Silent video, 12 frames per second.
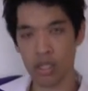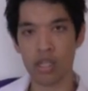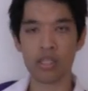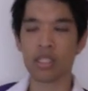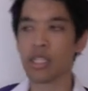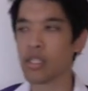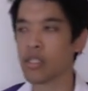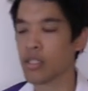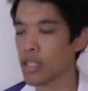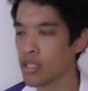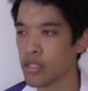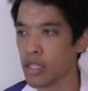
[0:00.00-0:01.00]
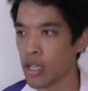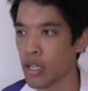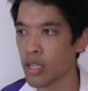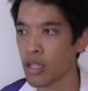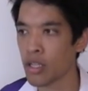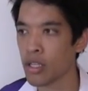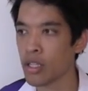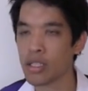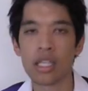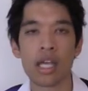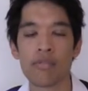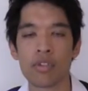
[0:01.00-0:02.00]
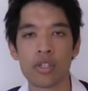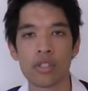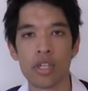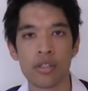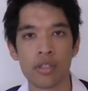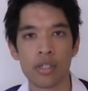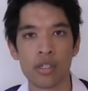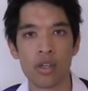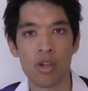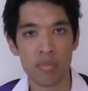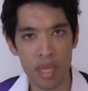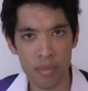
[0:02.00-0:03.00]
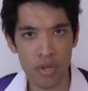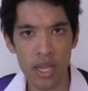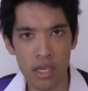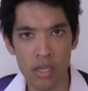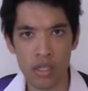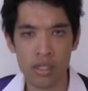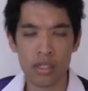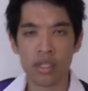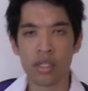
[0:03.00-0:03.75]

And they say that I've got nothing on my brain.